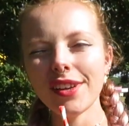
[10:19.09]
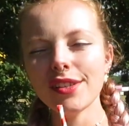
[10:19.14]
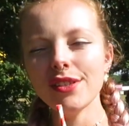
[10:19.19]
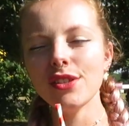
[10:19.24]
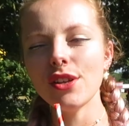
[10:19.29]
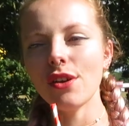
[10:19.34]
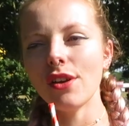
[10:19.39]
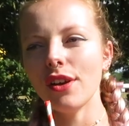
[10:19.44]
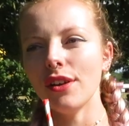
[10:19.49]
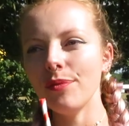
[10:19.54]

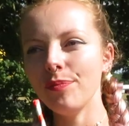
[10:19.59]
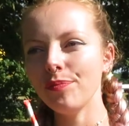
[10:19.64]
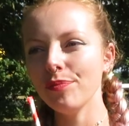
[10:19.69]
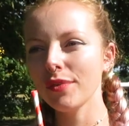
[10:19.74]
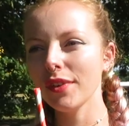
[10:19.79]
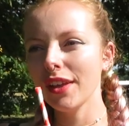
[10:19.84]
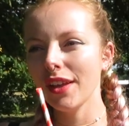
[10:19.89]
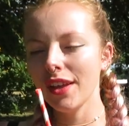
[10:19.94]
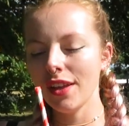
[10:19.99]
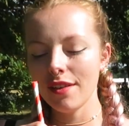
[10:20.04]
So good.
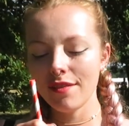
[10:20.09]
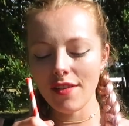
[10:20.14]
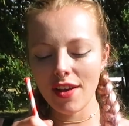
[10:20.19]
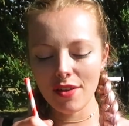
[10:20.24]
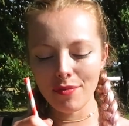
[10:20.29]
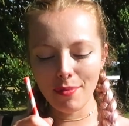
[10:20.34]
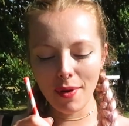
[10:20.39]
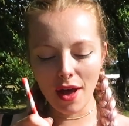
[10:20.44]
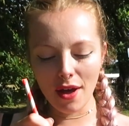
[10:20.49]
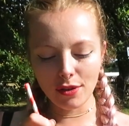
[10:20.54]

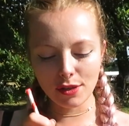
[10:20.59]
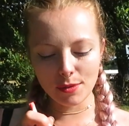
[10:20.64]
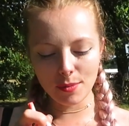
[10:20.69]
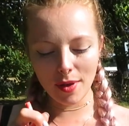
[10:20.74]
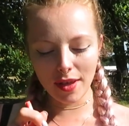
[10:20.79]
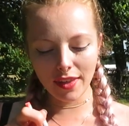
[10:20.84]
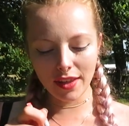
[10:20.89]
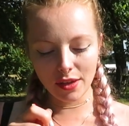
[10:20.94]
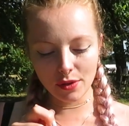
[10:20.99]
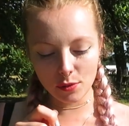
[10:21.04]
£5, but
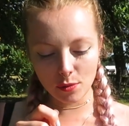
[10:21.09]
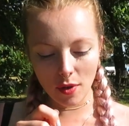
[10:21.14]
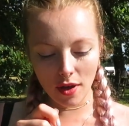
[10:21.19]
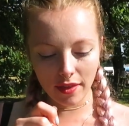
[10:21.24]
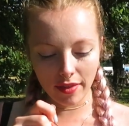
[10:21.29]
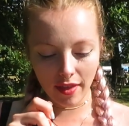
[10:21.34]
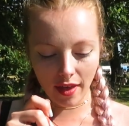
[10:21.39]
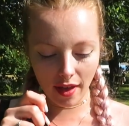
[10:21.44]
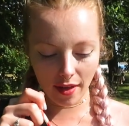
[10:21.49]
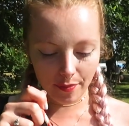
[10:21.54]
I think it's
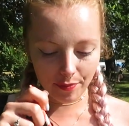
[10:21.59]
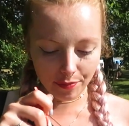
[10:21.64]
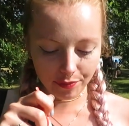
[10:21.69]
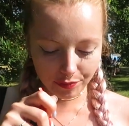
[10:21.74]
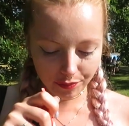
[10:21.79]
worth it.